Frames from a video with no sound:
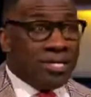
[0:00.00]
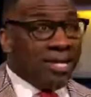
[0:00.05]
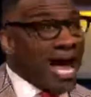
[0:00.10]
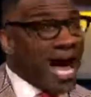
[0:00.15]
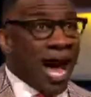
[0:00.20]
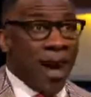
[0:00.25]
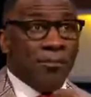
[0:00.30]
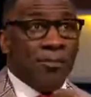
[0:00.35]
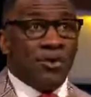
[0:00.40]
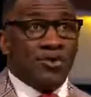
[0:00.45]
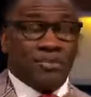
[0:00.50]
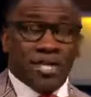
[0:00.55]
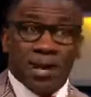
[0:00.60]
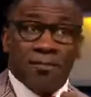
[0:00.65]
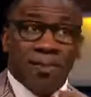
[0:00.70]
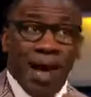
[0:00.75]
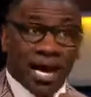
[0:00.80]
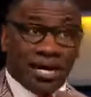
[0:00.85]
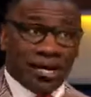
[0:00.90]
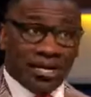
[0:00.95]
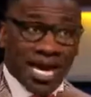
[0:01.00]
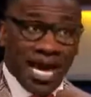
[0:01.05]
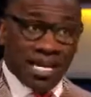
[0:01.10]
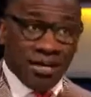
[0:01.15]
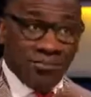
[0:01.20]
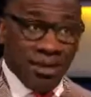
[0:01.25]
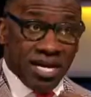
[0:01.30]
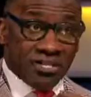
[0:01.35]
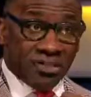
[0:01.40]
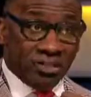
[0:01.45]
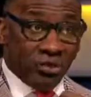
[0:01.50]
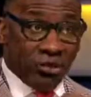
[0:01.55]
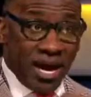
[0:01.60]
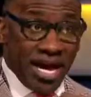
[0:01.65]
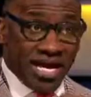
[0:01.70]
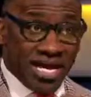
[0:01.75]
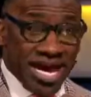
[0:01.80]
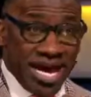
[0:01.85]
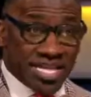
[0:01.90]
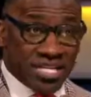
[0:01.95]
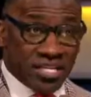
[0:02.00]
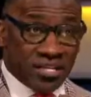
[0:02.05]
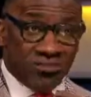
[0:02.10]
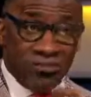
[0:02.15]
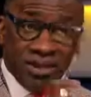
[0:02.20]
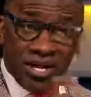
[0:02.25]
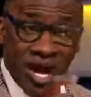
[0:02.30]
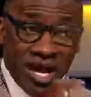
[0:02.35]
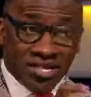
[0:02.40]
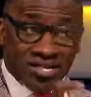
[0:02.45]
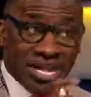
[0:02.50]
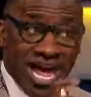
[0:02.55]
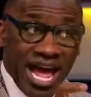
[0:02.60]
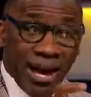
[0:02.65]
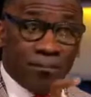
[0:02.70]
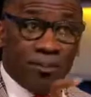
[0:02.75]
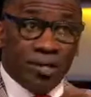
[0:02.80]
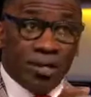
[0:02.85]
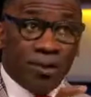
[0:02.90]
Now, I'm going to say Michael Gallup made some great catches because Dak